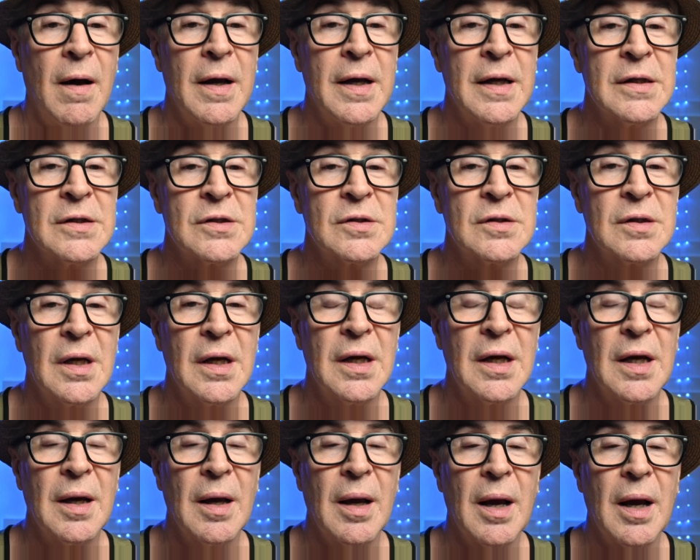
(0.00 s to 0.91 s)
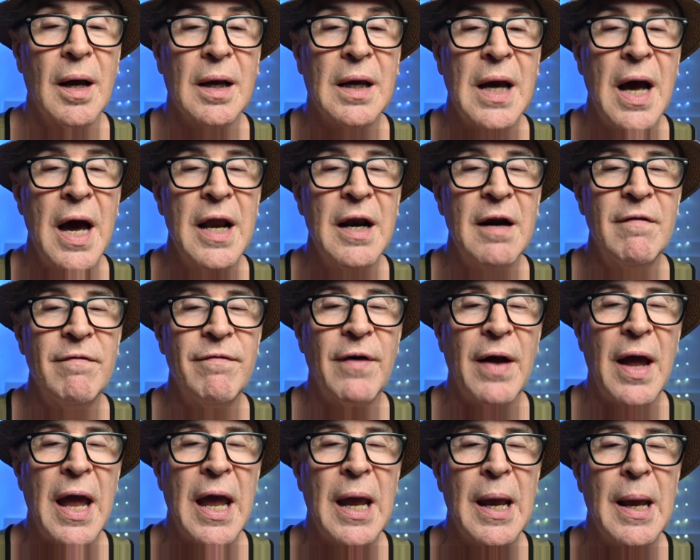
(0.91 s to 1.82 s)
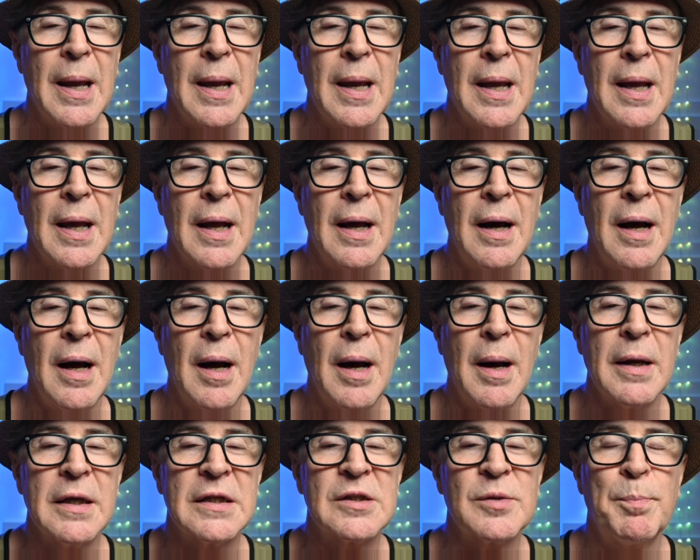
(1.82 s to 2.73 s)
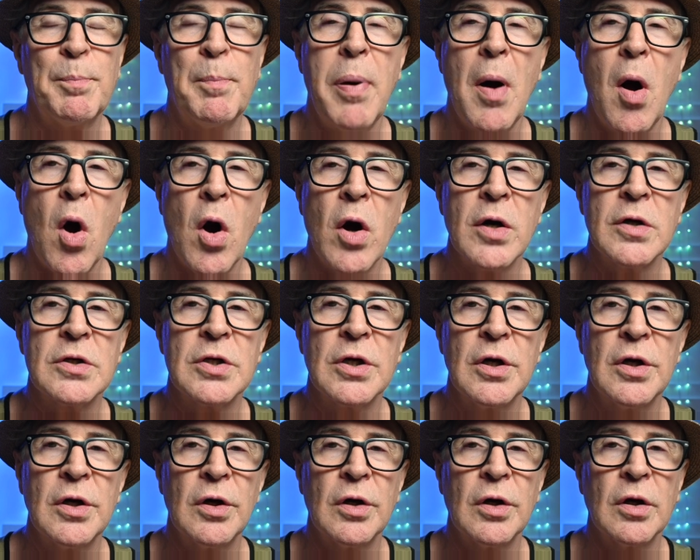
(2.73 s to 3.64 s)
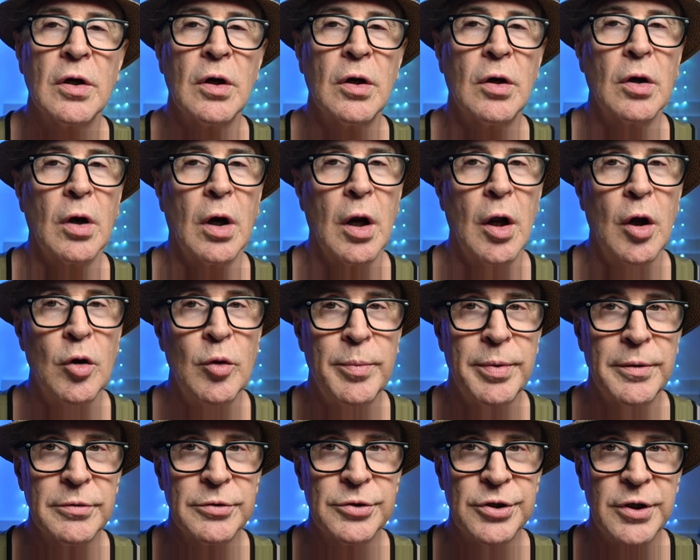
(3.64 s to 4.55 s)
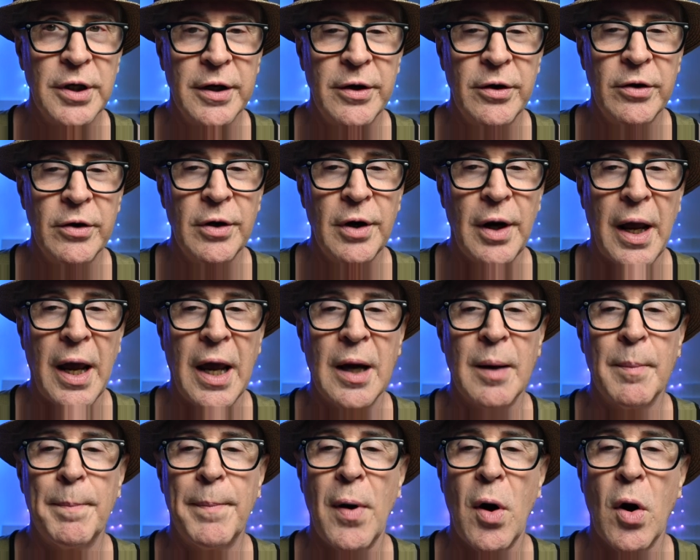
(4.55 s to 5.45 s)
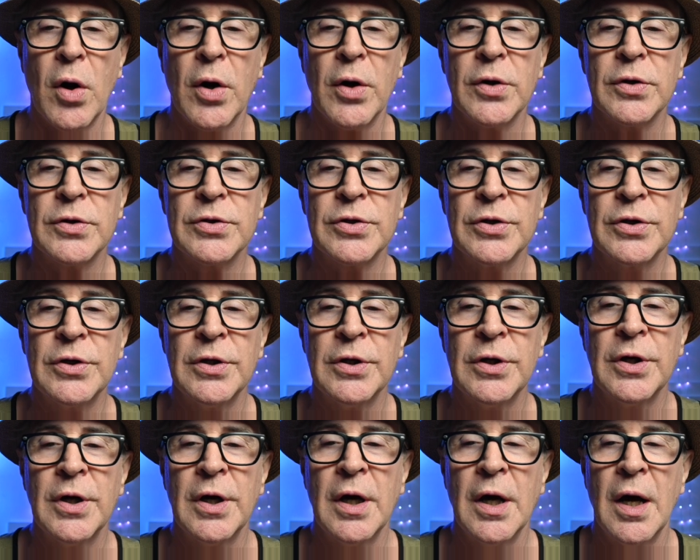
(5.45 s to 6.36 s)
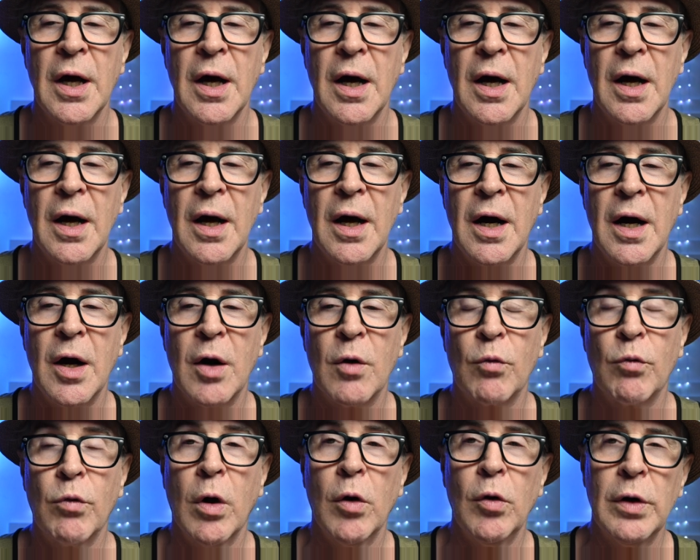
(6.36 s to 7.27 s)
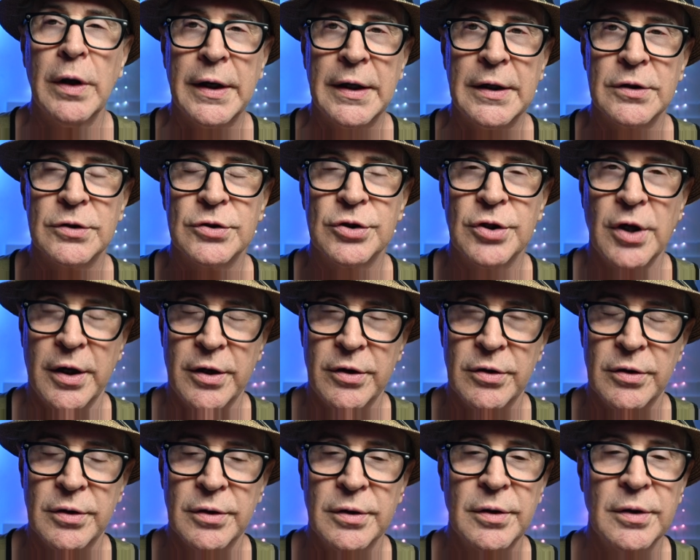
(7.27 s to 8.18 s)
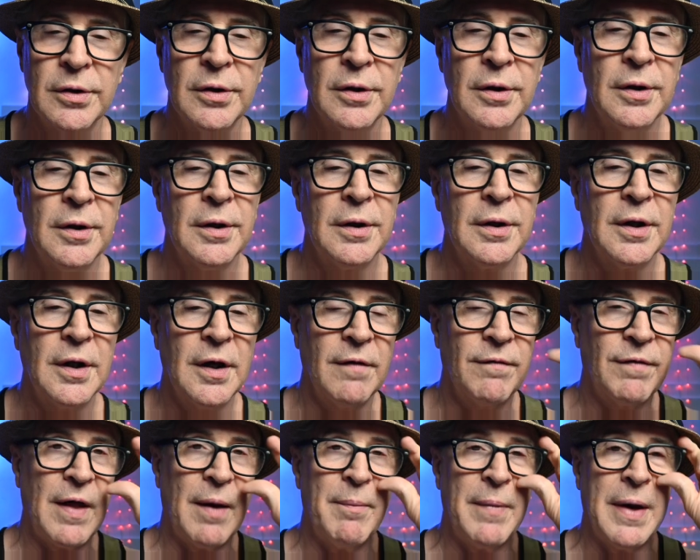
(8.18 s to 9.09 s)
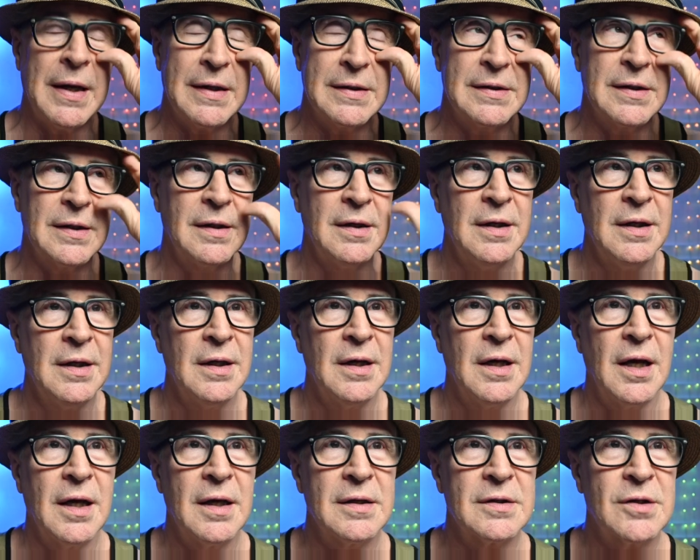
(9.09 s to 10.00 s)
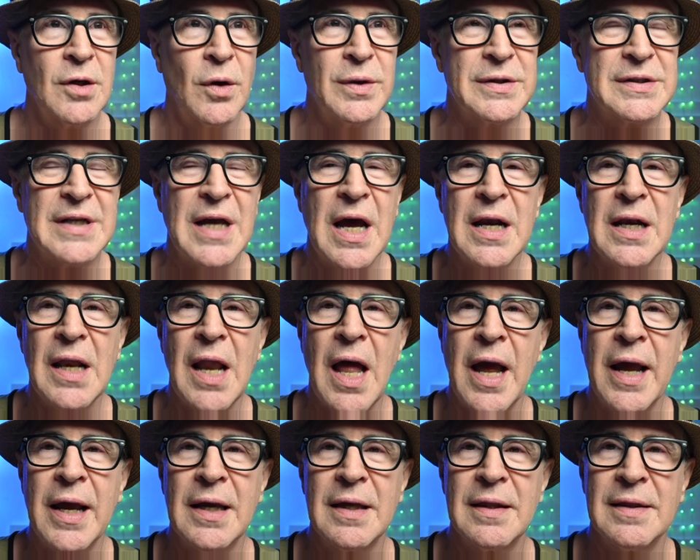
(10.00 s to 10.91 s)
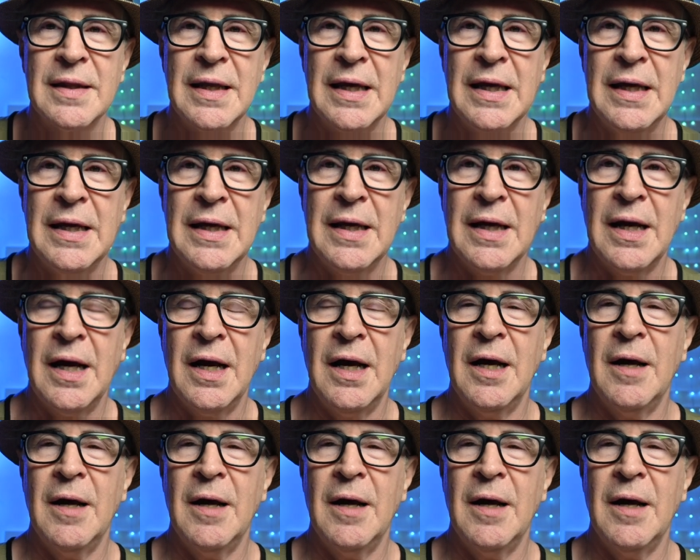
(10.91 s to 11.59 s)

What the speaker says: is kind of a, it's part global shutter and part rolling shutter, if that makes sense. So it's kind of like the,